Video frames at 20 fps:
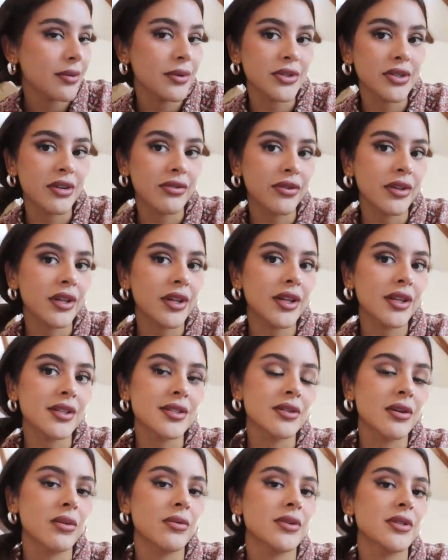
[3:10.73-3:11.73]
which I feel like
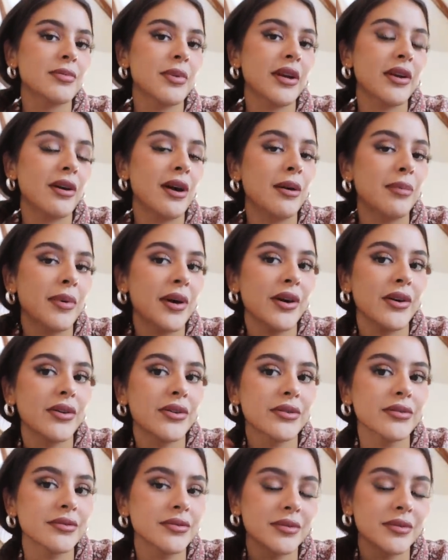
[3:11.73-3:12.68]
is always my cop out.